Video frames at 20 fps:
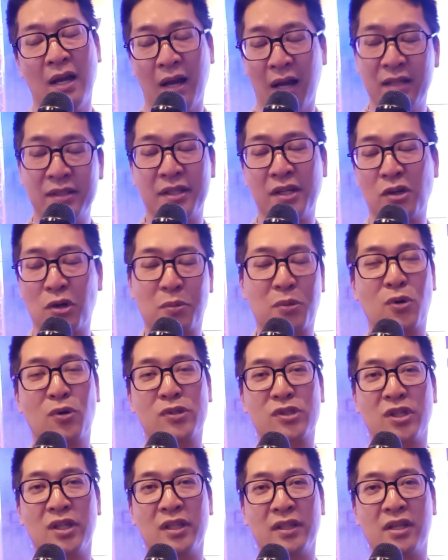I think, of
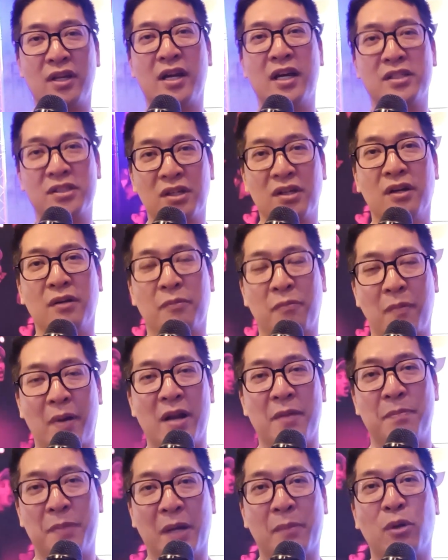course, India has a
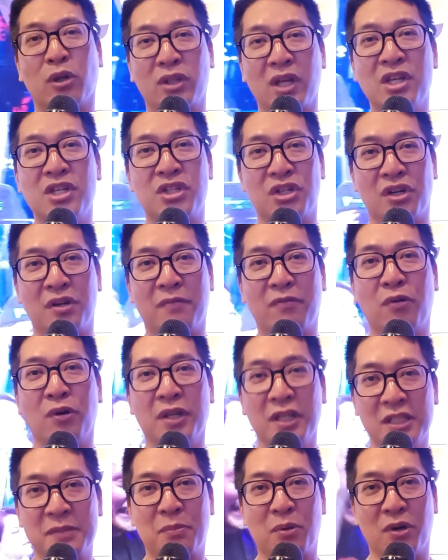very big potential for
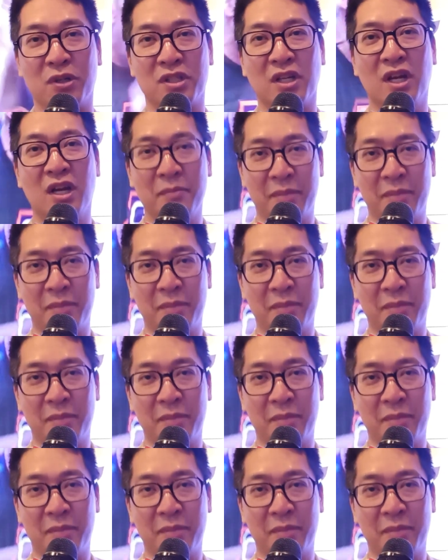esports